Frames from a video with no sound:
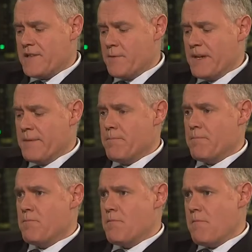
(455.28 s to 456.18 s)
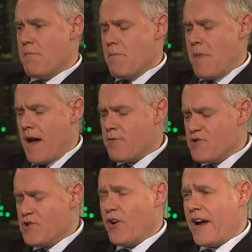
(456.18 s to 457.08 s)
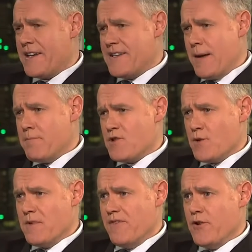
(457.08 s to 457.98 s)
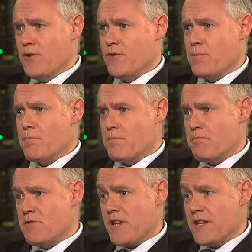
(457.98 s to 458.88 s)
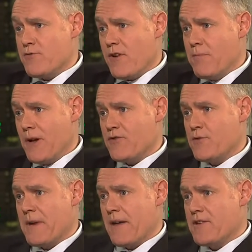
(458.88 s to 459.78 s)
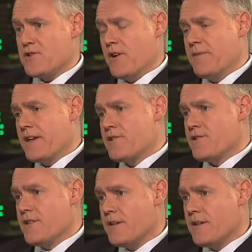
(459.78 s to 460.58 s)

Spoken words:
be, how would you like Thames to be viewed, say 12 months from now, this time next year?